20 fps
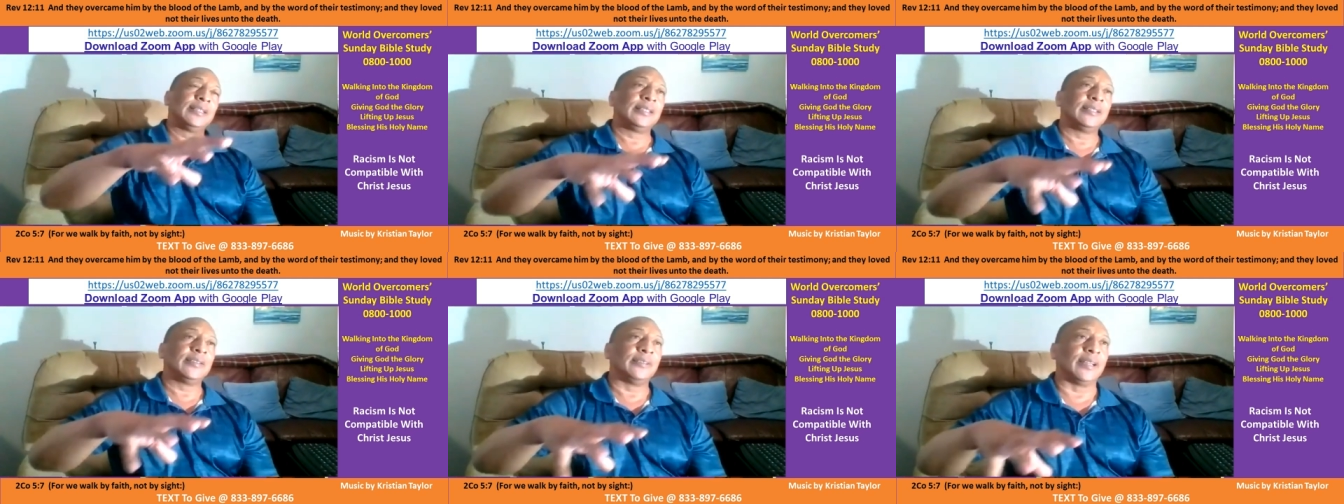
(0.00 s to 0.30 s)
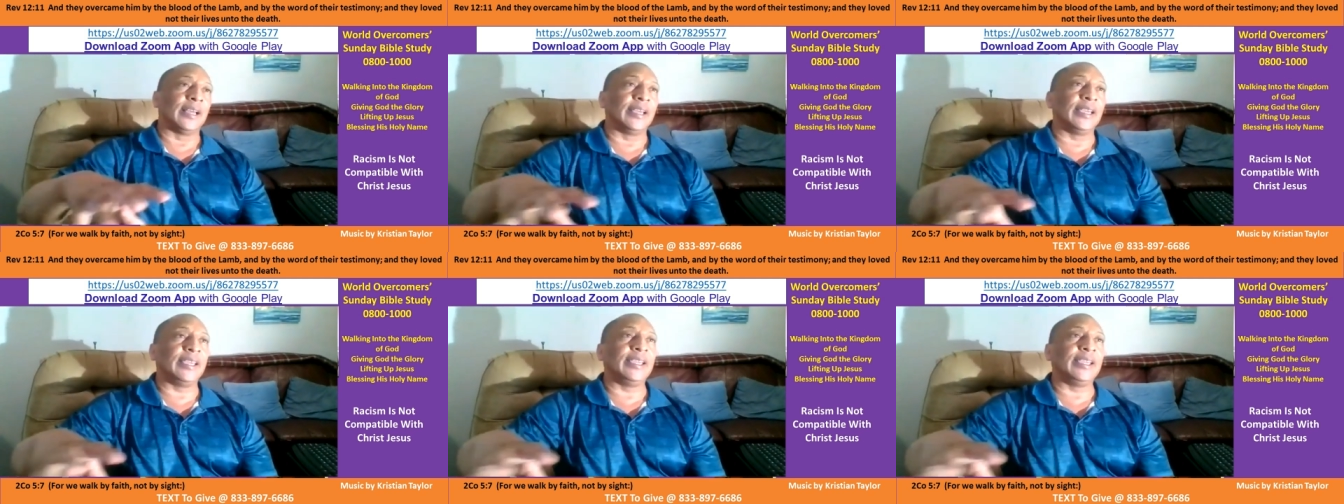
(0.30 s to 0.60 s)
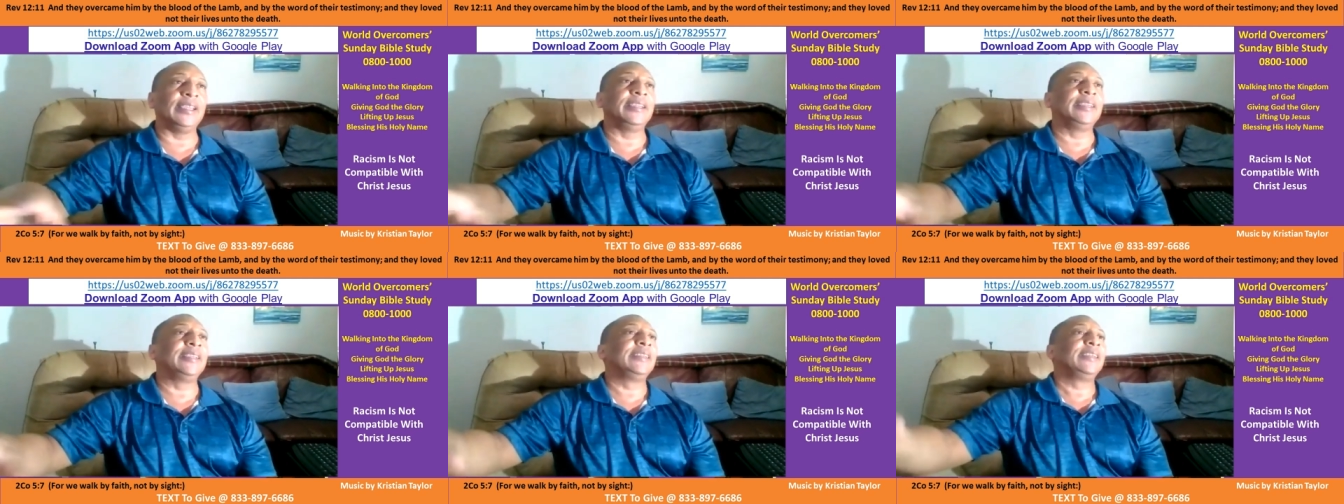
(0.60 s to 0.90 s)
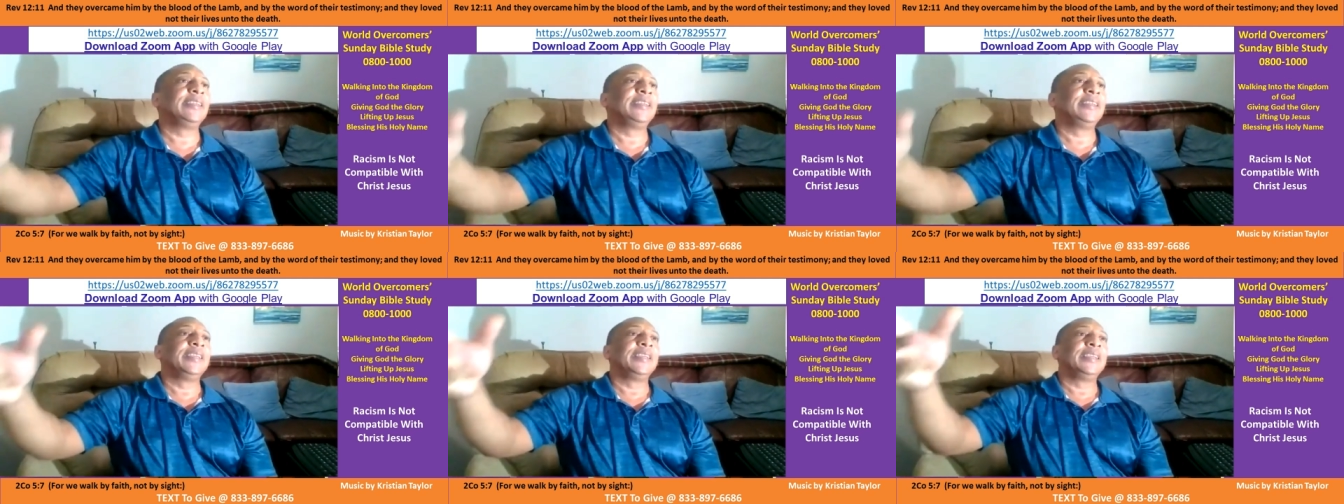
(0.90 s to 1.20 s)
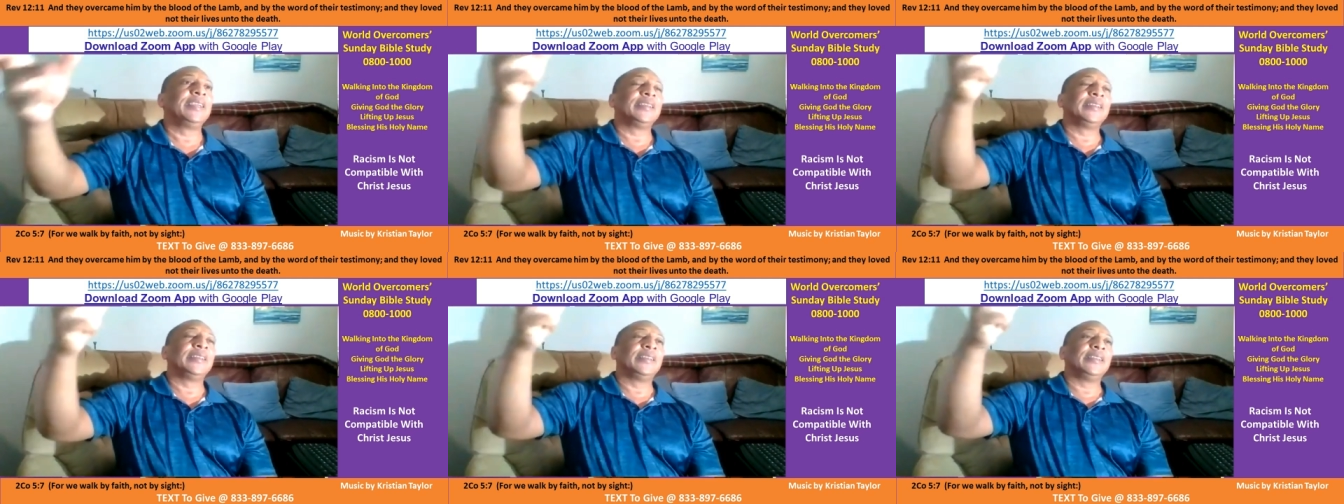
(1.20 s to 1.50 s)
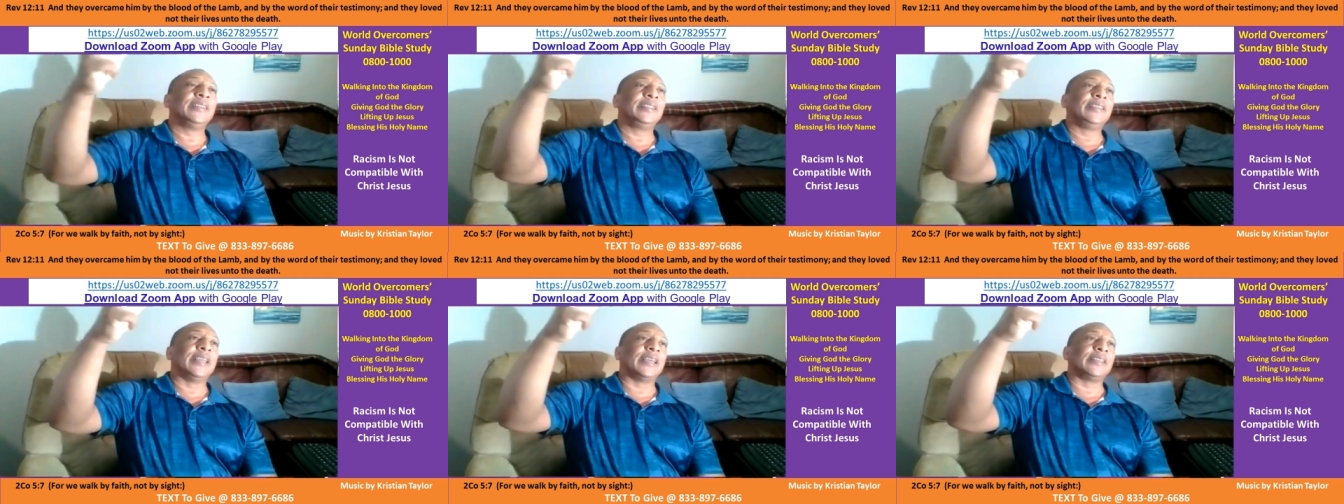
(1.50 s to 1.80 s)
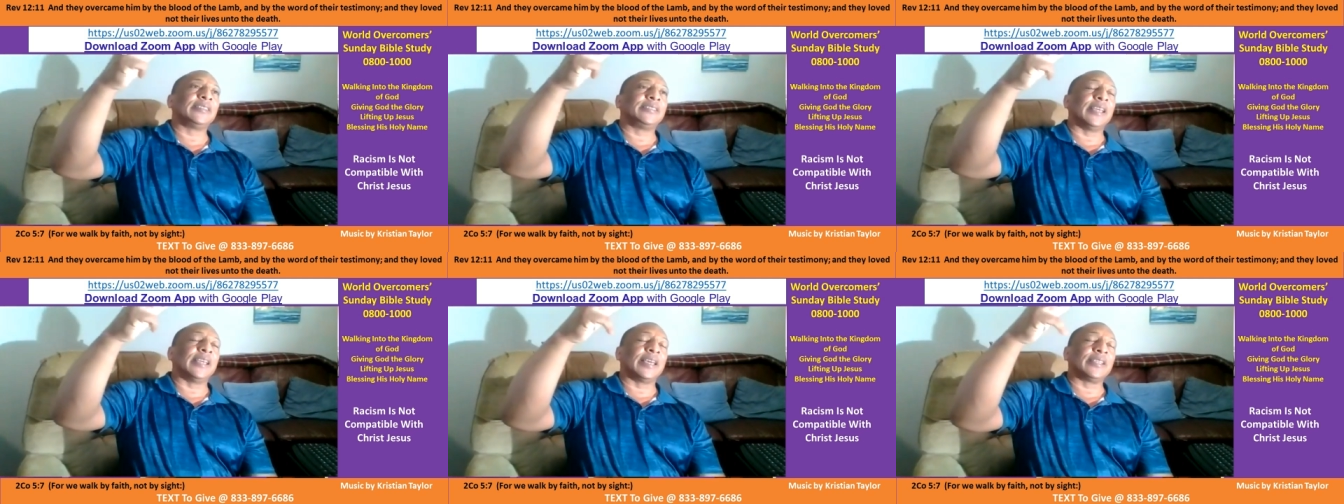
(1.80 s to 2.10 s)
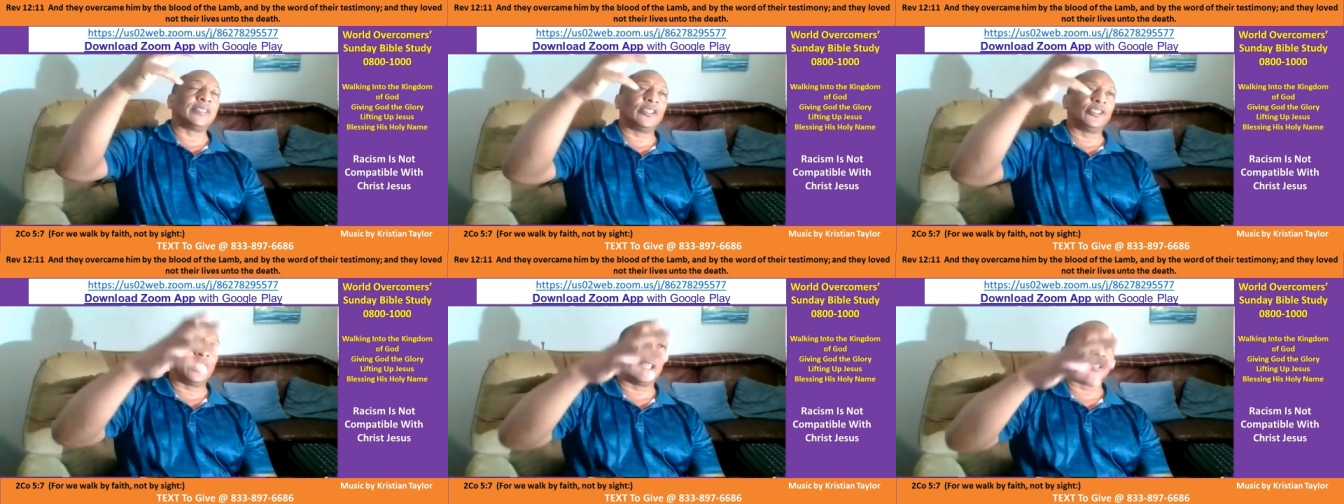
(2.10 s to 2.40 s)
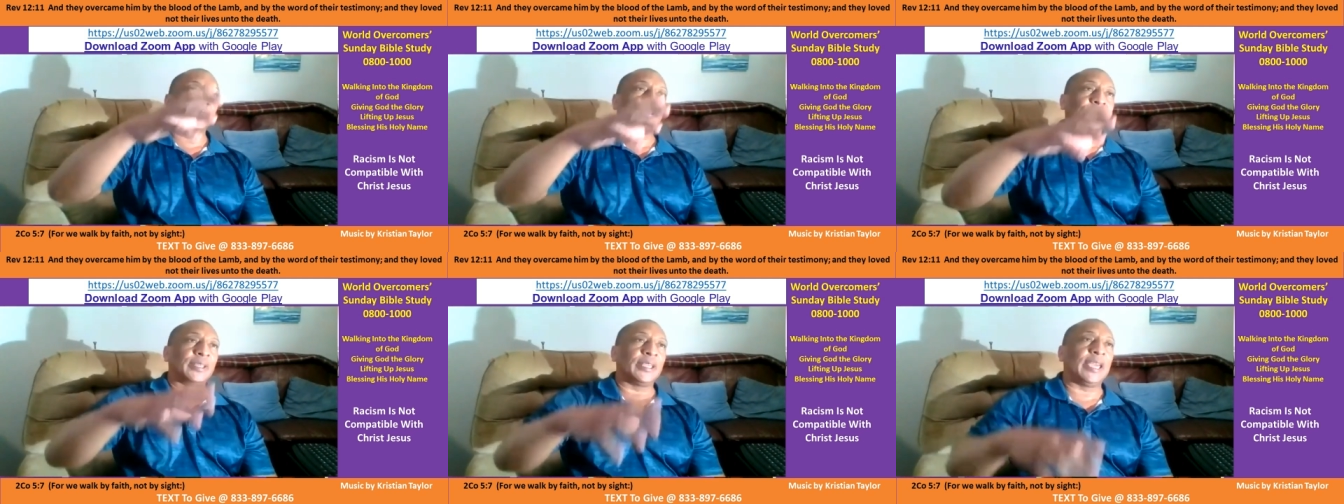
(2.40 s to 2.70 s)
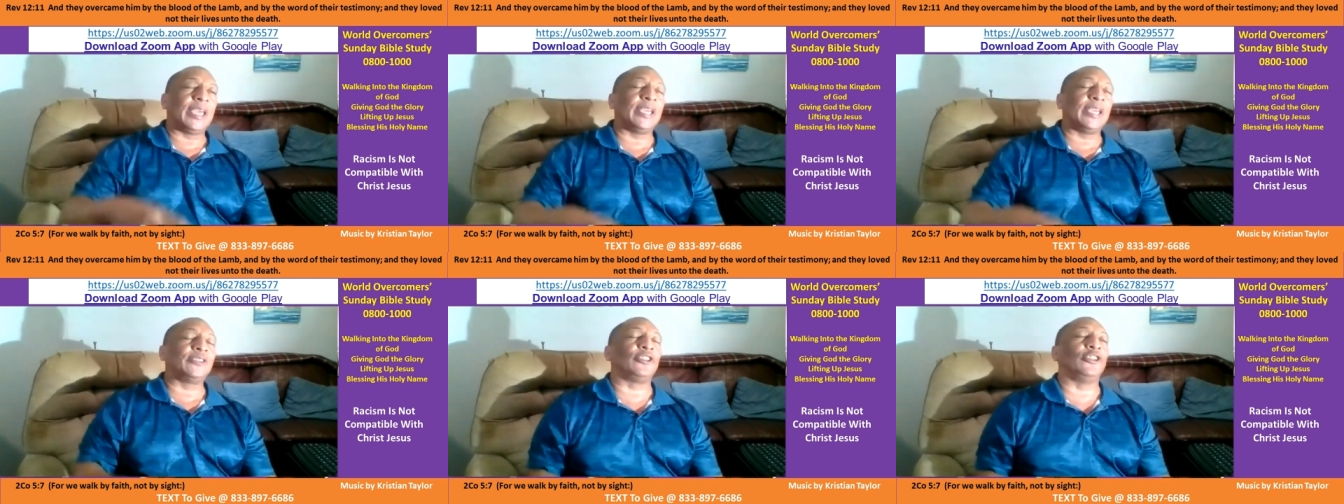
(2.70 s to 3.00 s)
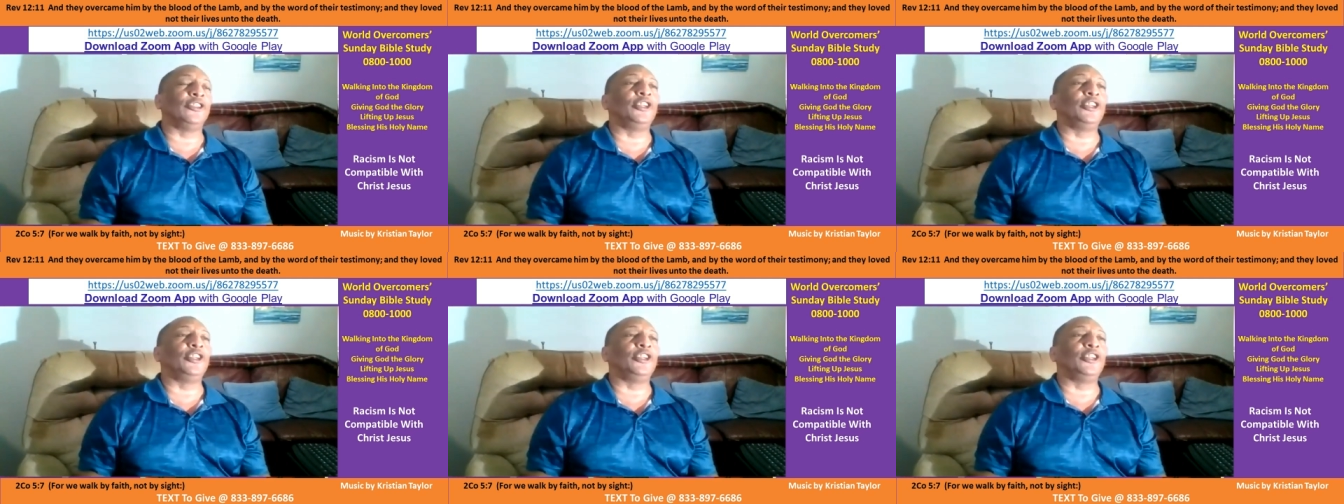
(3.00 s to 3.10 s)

right? Yeah. That's that's the justification.